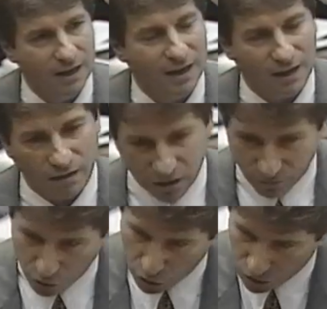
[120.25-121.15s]
And I think
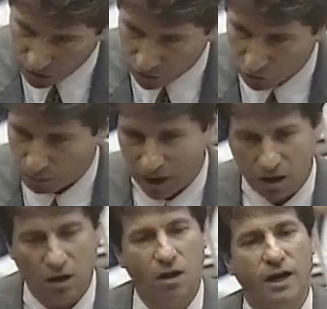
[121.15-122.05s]
if you look at those
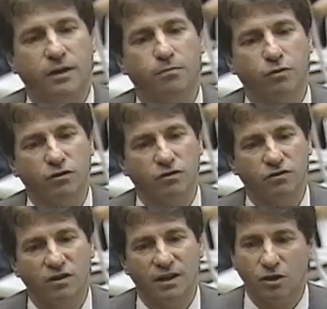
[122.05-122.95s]
parallel line imprints, you'll
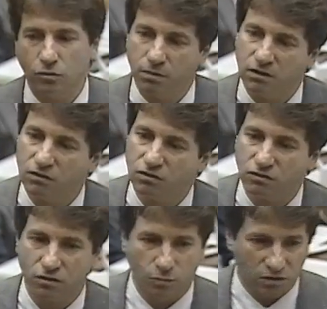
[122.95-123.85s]
see they could be
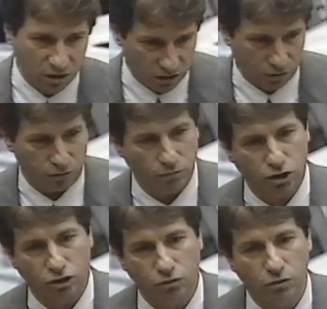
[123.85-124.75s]
consistent with kicking from a
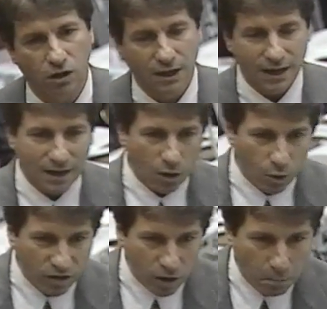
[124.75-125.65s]
shoe.
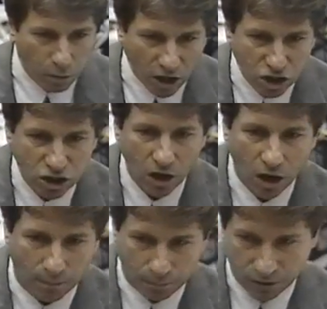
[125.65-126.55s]
When they're bunched
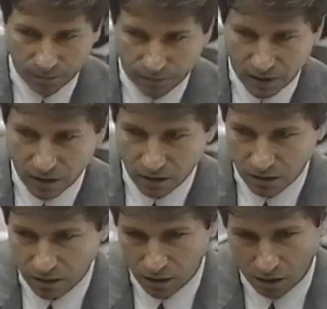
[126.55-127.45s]
up,
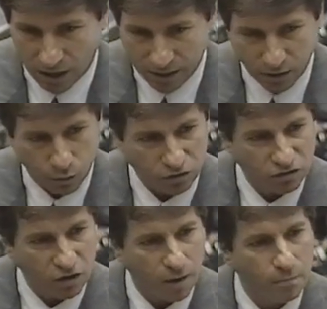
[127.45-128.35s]
all right, there was
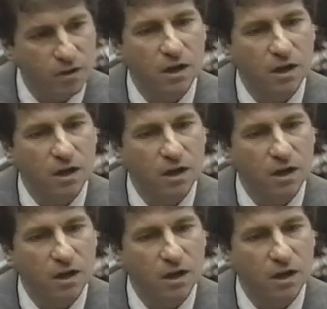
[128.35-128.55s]
some